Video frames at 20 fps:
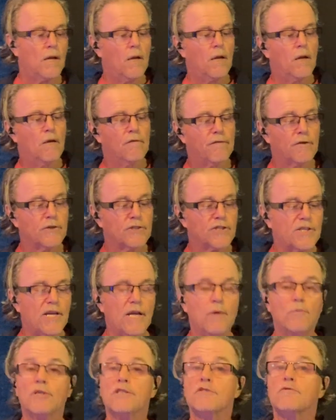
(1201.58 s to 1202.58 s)
first
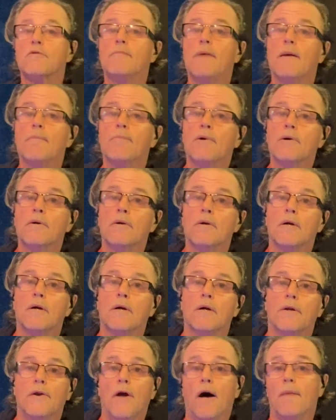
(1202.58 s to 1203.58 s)
thing was, remember,
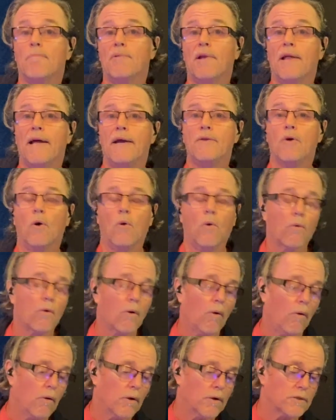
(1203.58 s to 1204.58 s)
not playing the whole
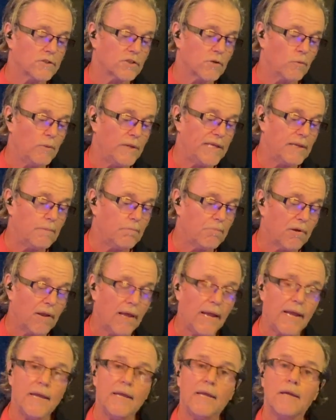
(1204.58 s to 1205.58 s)
chord. So we can play